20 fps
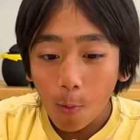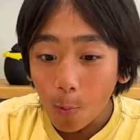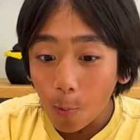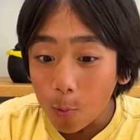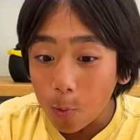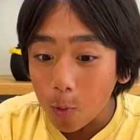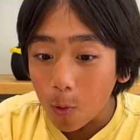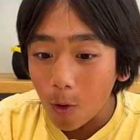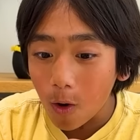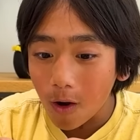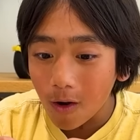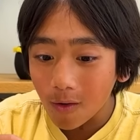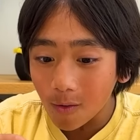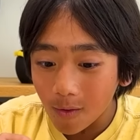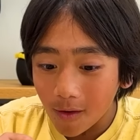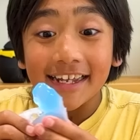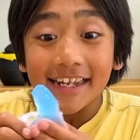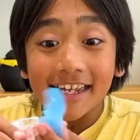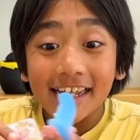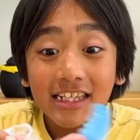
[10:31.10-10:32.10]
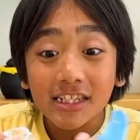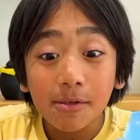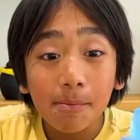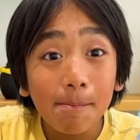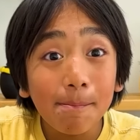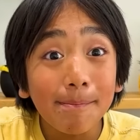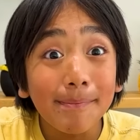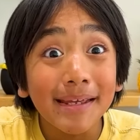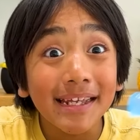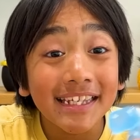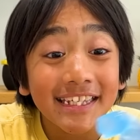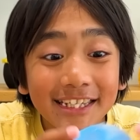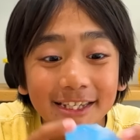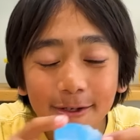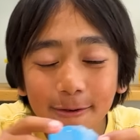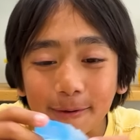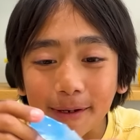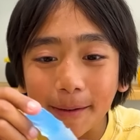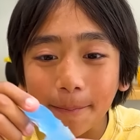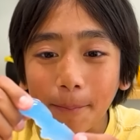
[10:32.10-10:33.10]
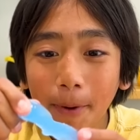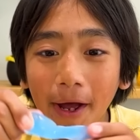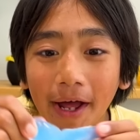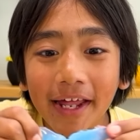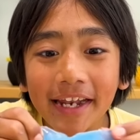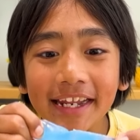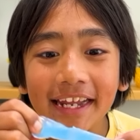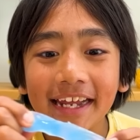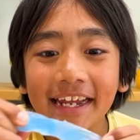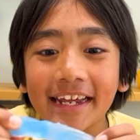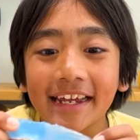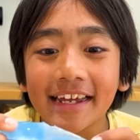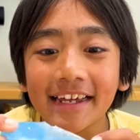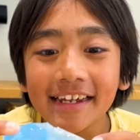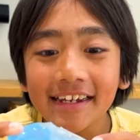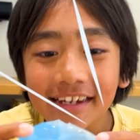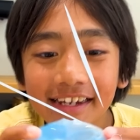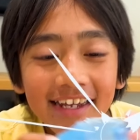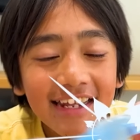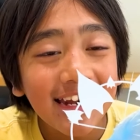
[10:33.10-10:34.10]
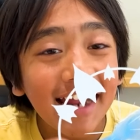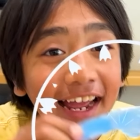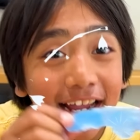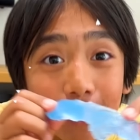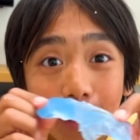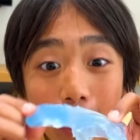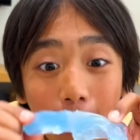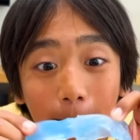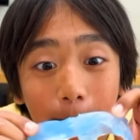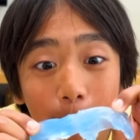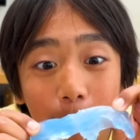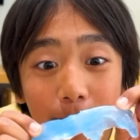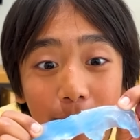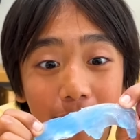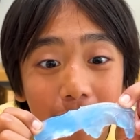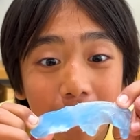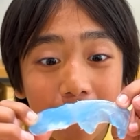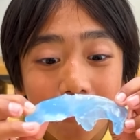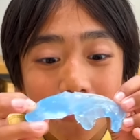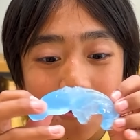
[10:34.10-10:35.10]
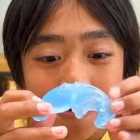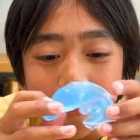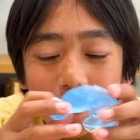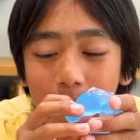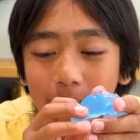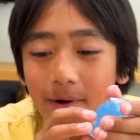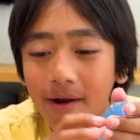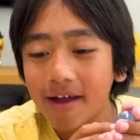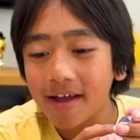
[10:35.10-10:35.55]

Whoa, it's mystery putty. And I got blue.